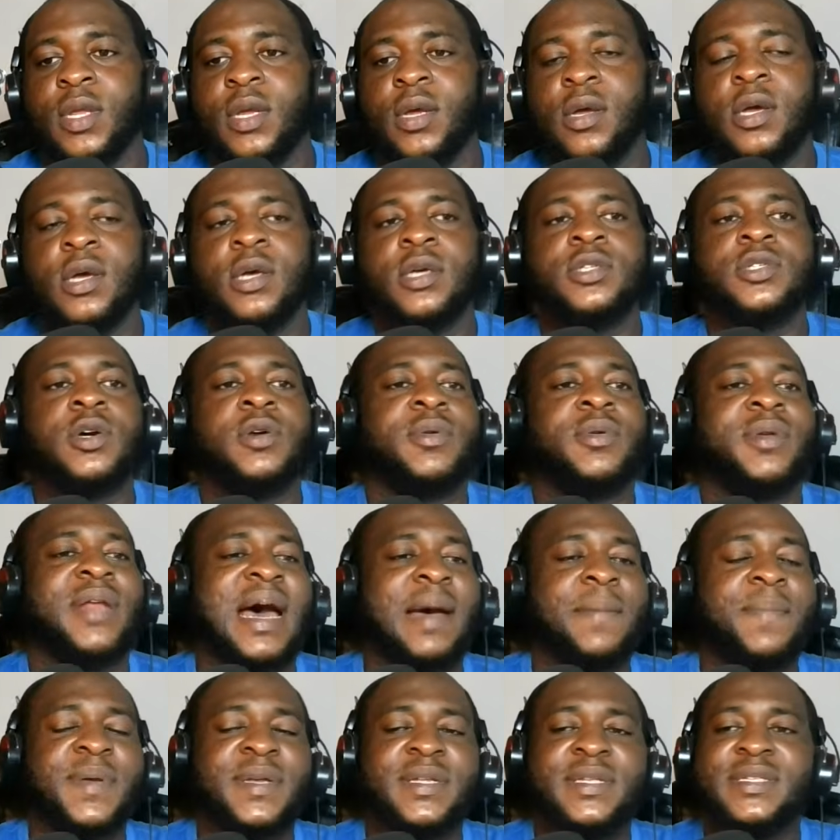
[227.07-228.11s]
So with that
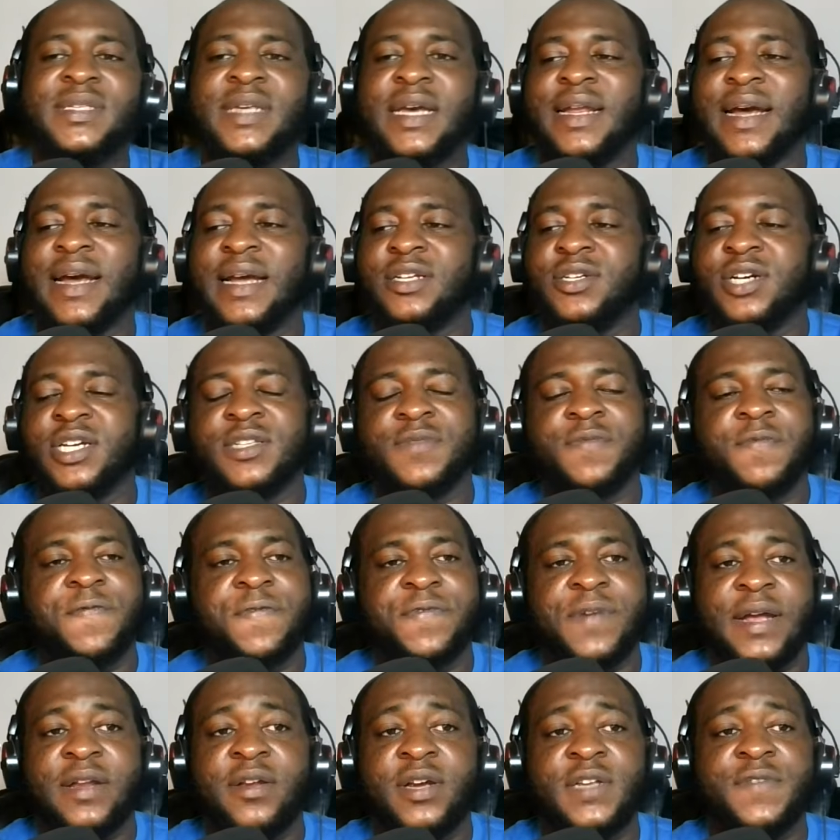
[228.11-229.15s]
being said, I just
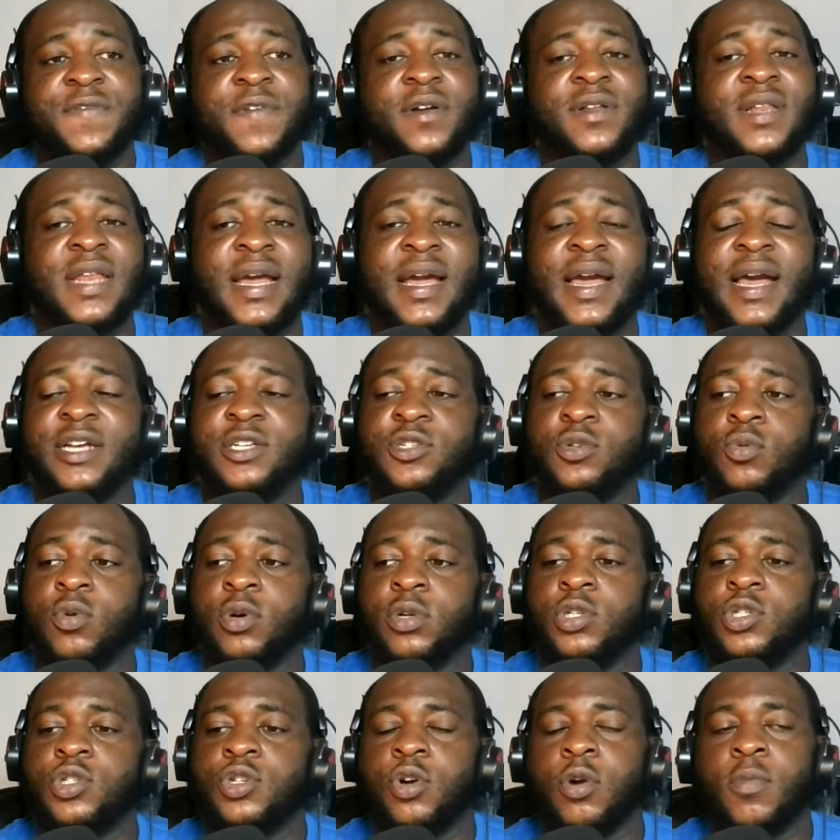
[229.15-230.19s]
felt like I should
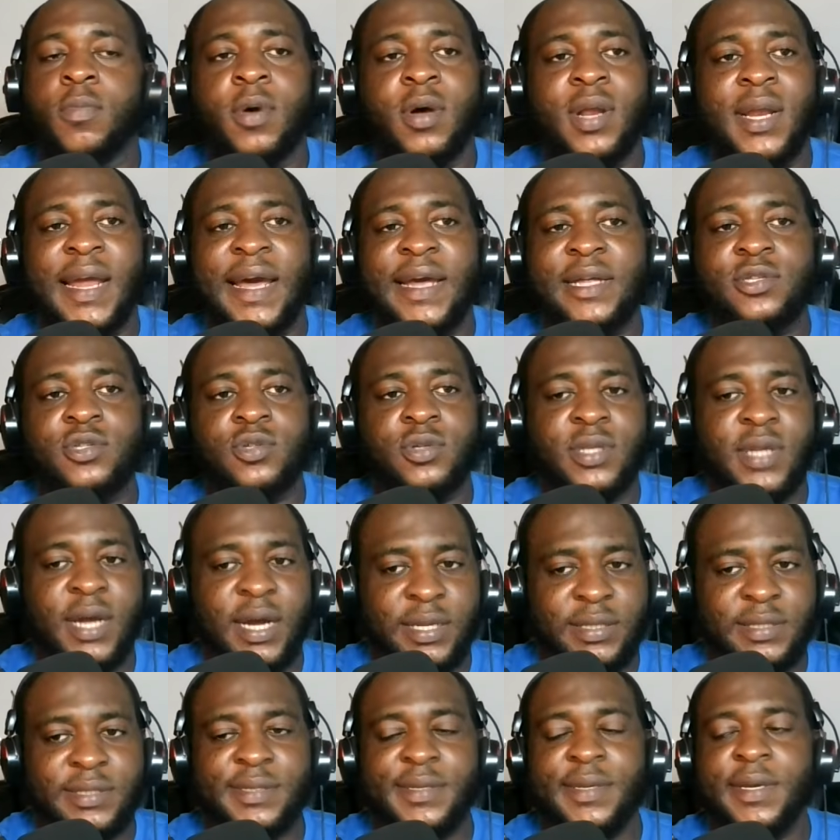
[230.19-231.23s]
throw more light to
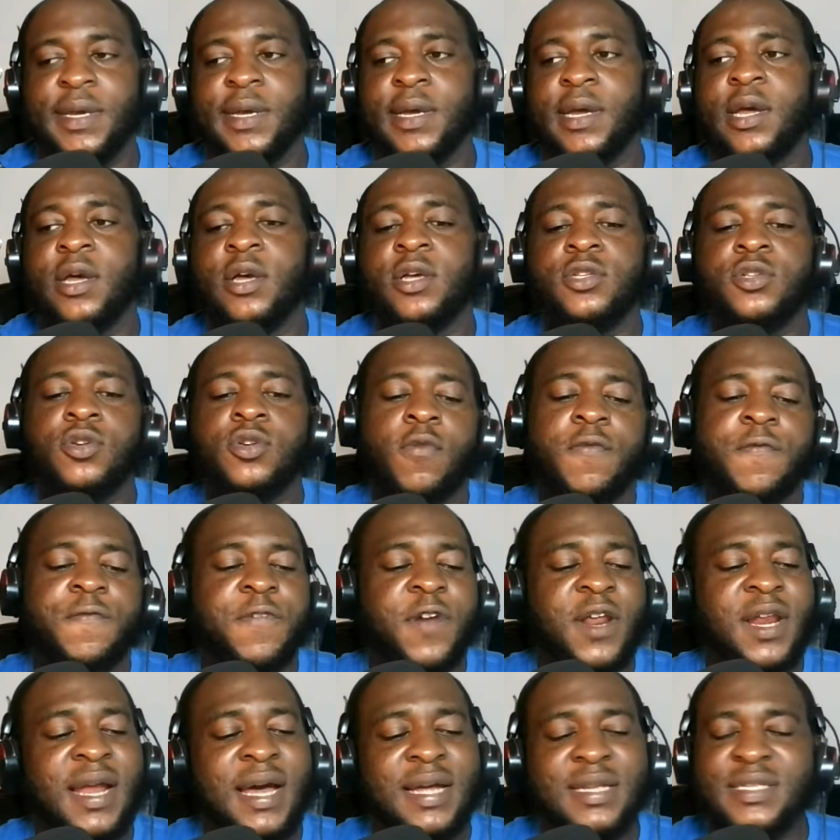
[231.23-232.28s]
that. So
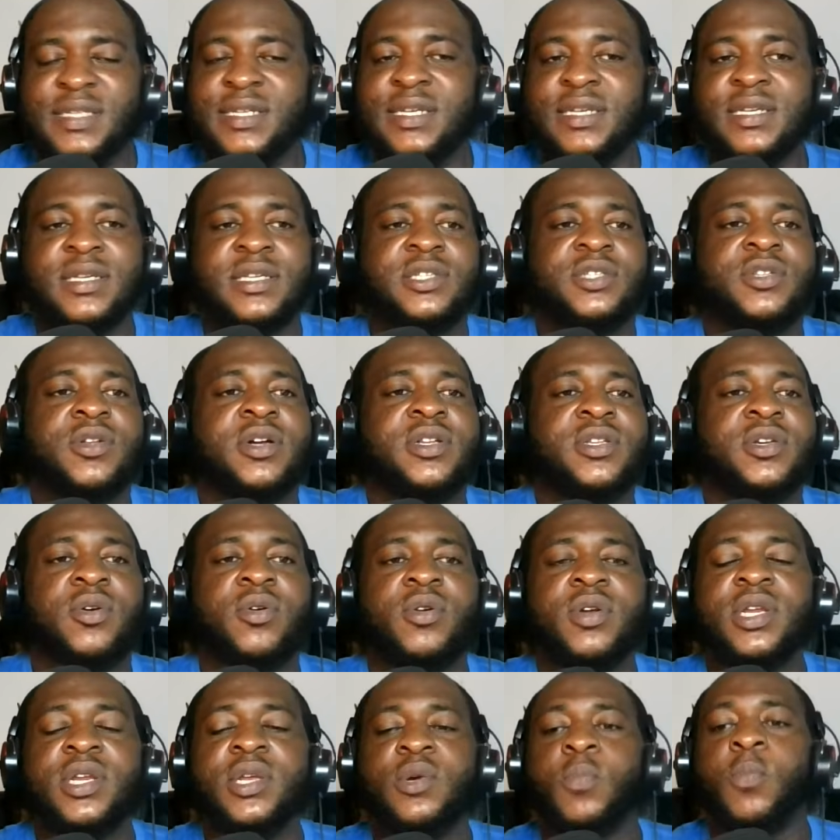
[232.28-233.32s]
freelancing is not the
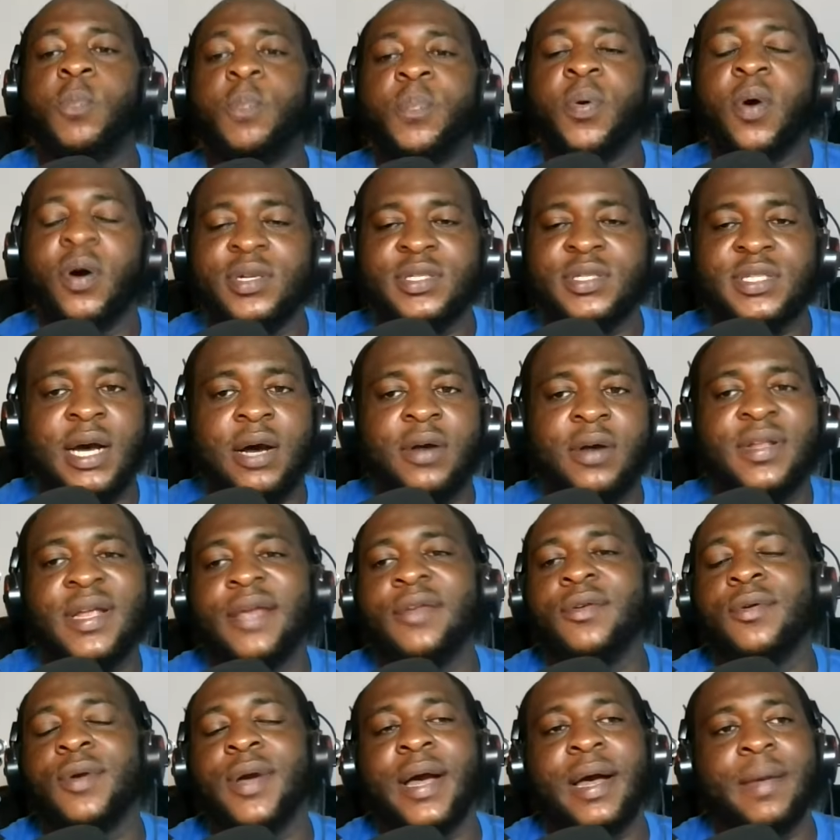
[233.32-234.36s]
only portal that you
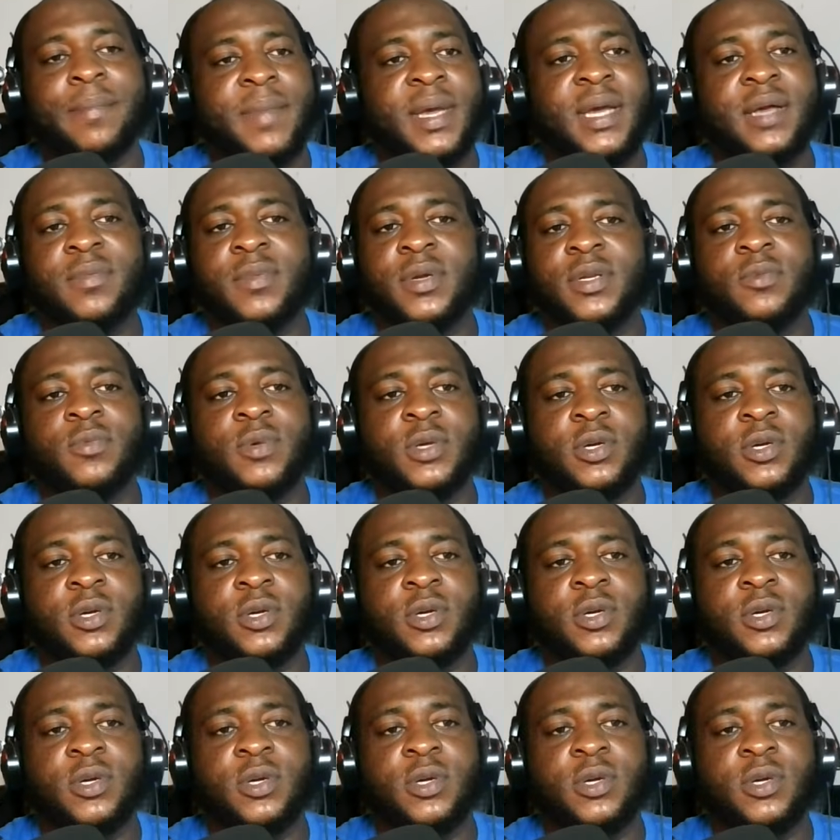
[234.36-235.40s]
can make money with
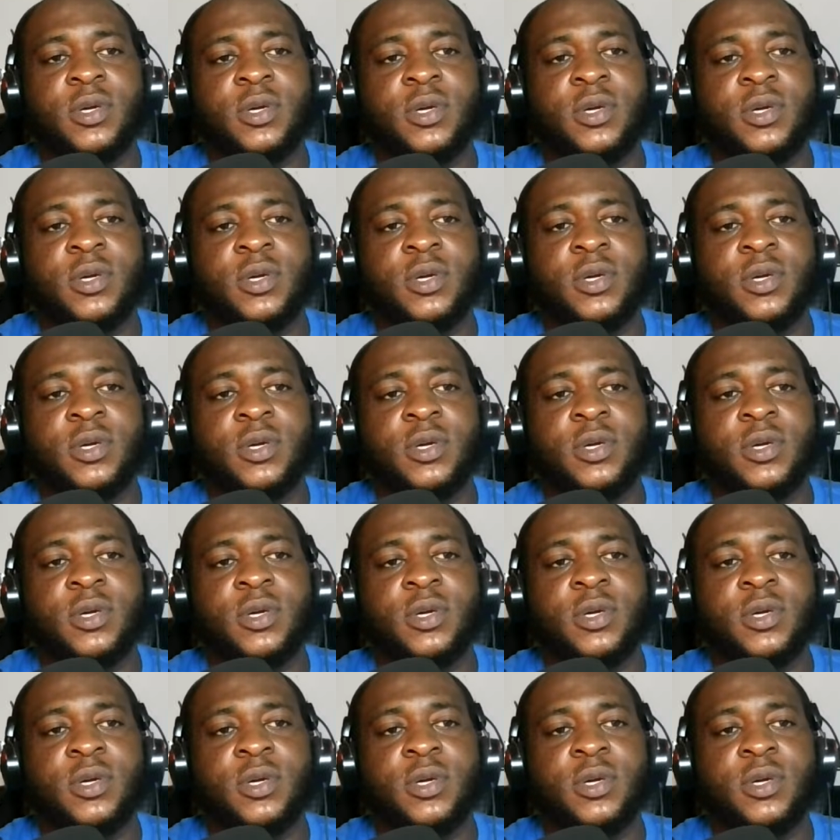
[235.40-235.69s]
copywriting.